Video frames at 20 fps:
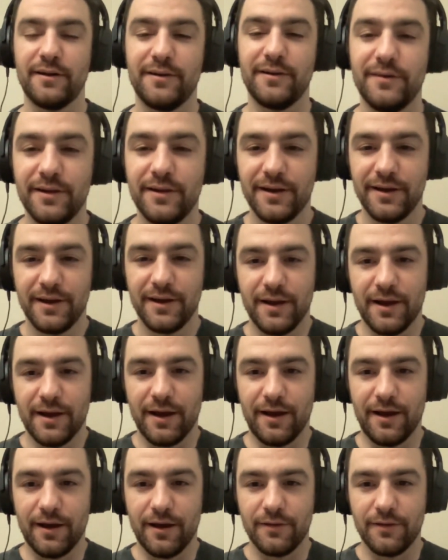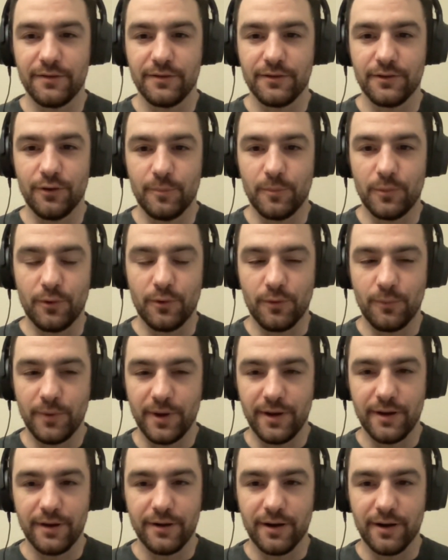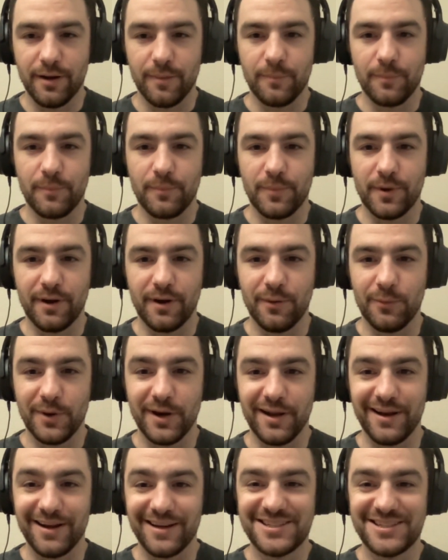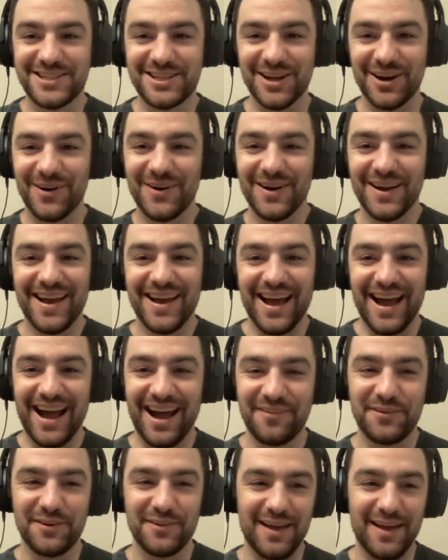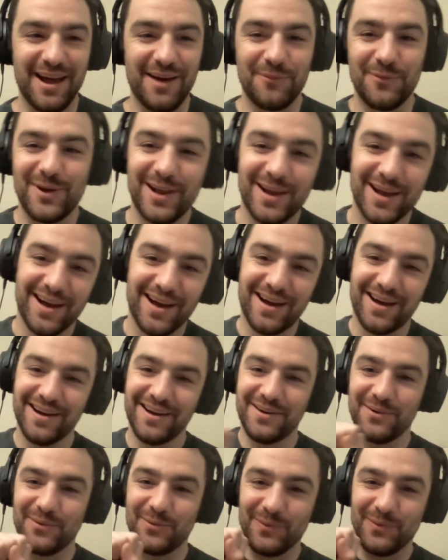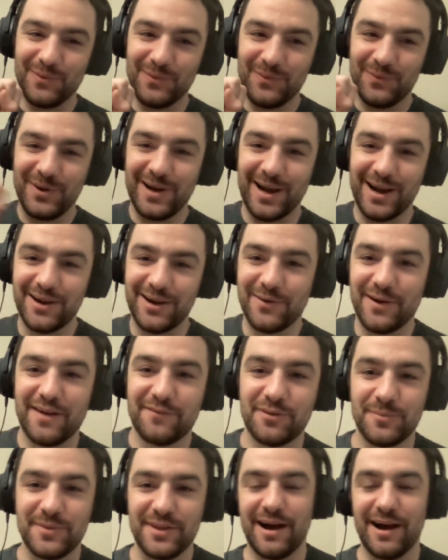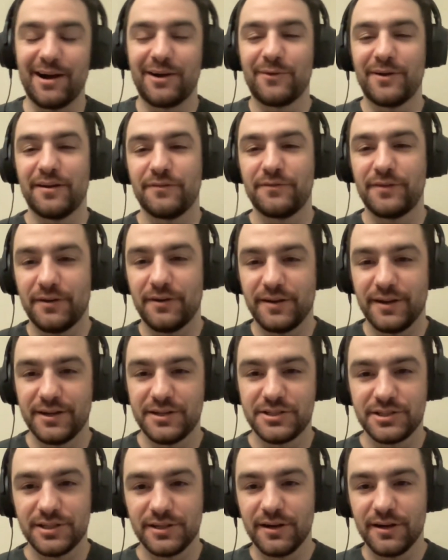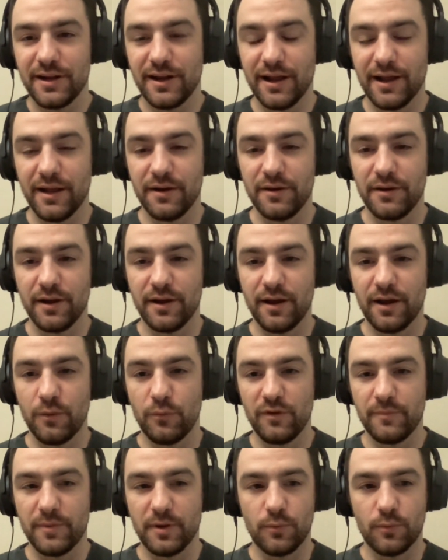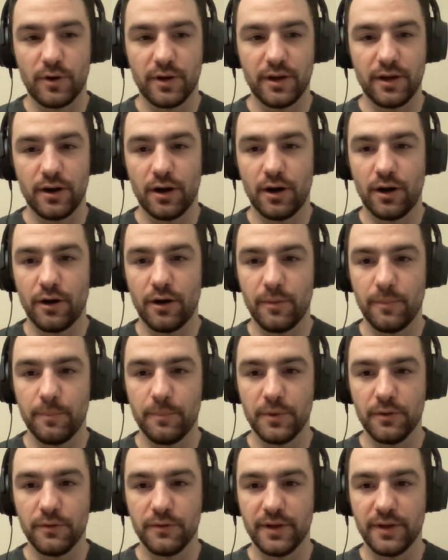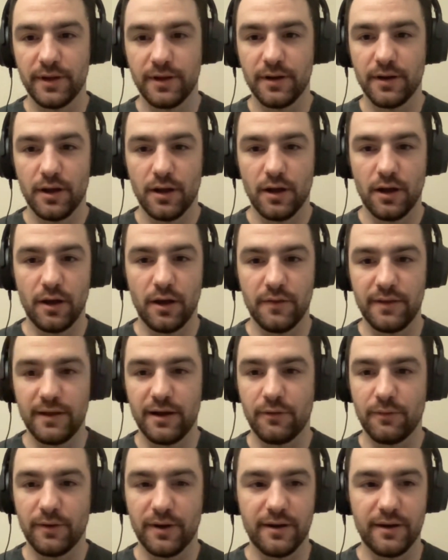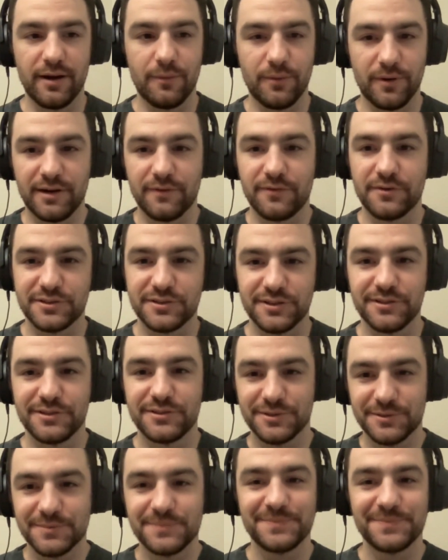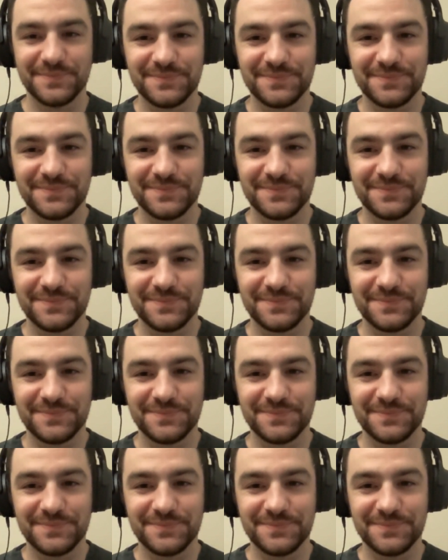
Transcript: And uh, lo and behold, we ended up uh, winning. So after that, we uh, we got a grant from the Algorand Foundation, and uh, we've been working hard building on the Algorand network ever since.